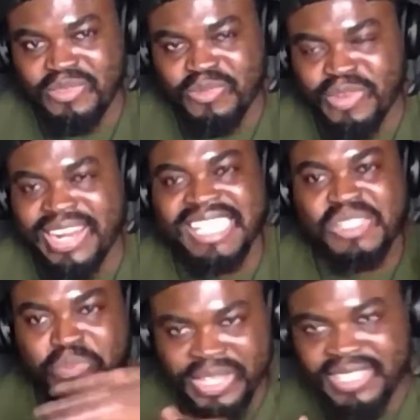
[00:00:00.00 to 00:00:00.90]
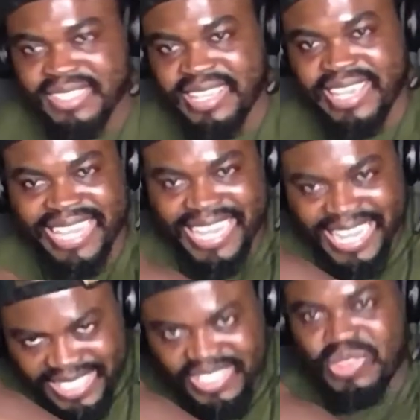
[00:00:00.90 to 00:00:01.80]
When I spit, it
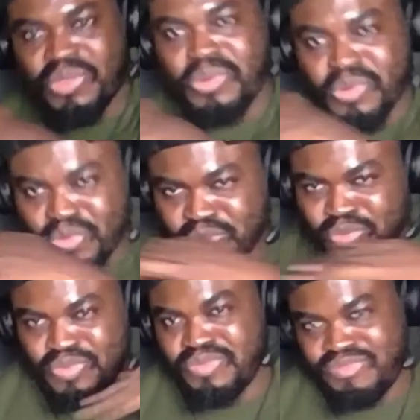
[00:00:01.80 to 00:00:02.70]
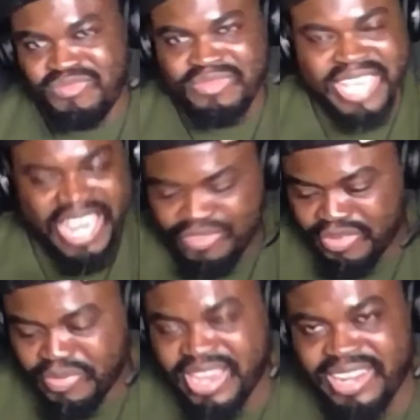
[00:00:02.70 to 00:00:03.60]
cuts through
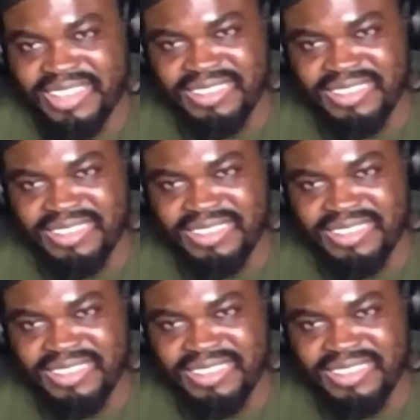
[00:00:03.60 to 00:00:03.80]
everybody.